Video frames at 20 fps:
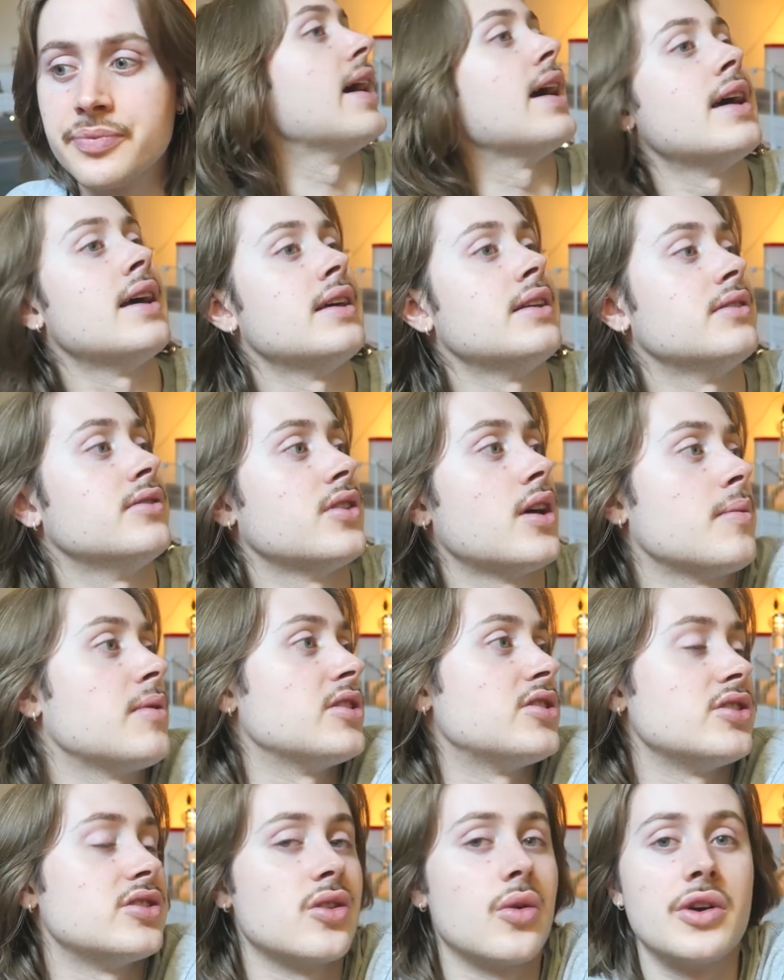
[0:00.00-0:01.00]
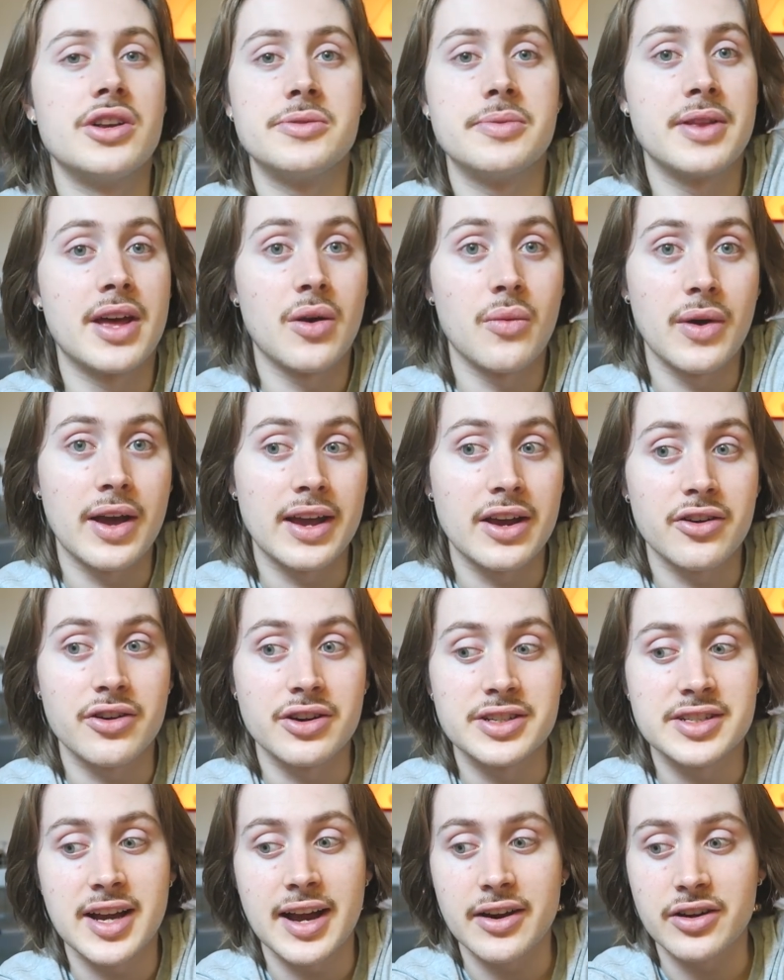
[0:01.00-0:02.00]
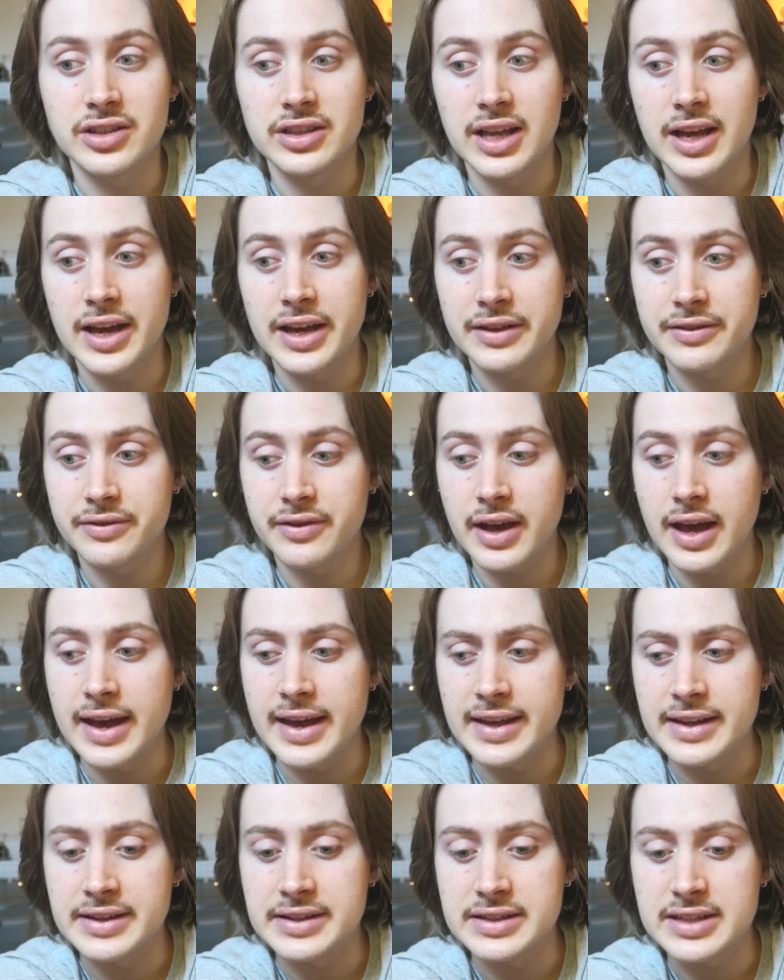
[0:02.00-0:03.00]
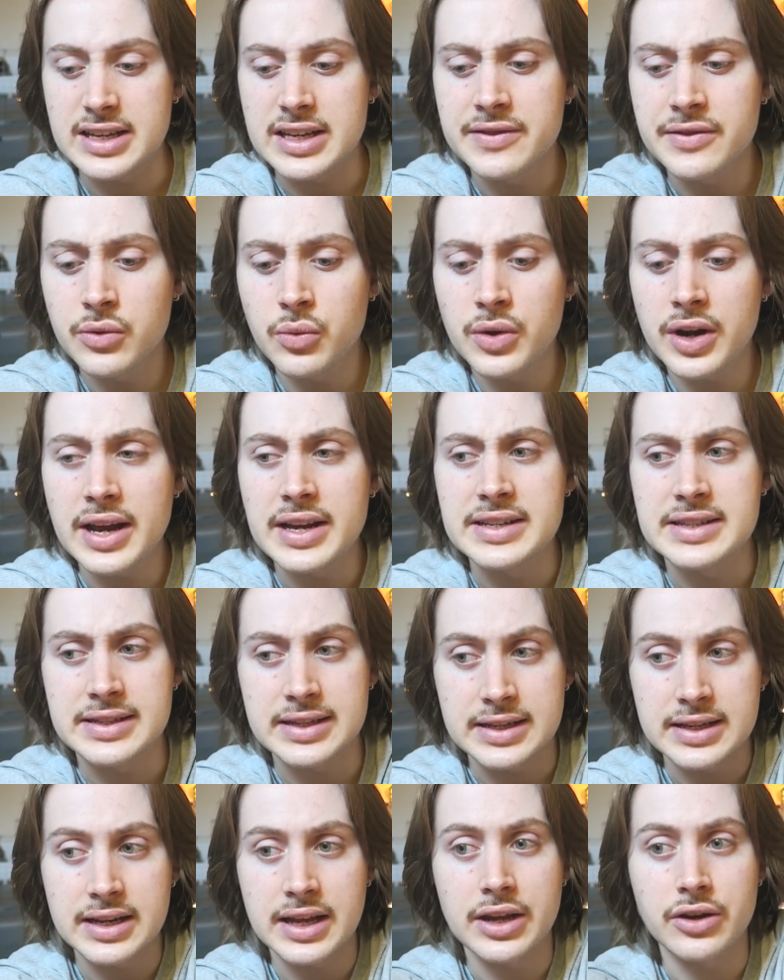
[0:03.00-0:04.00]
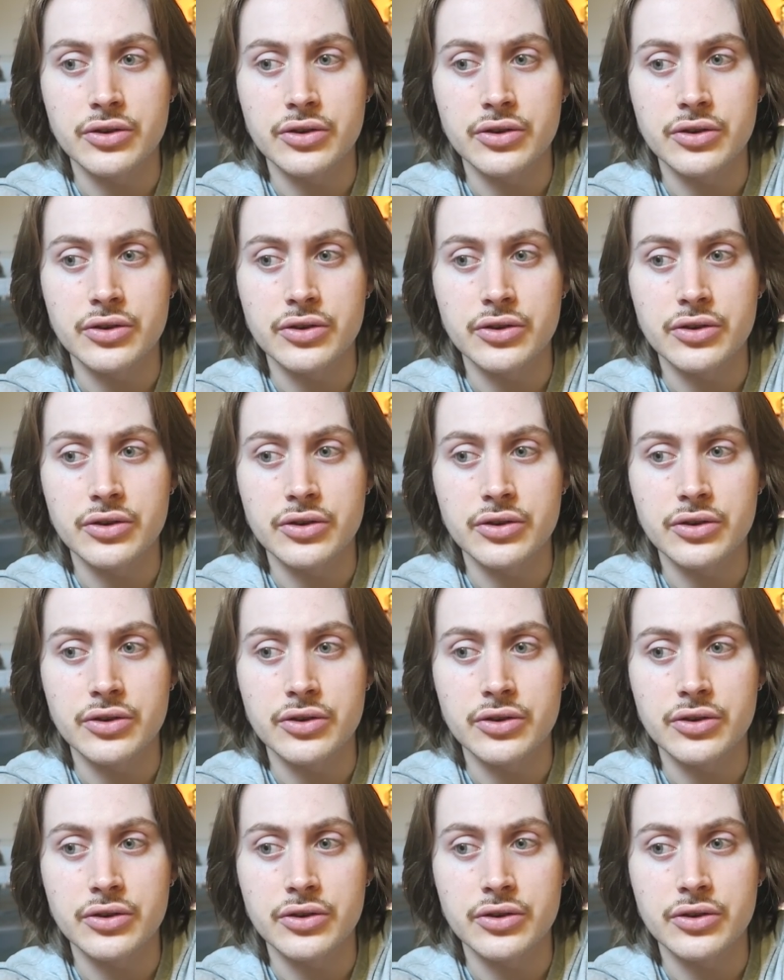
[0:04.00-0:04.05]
And I mean, she's always been that way her entire life. And even when I did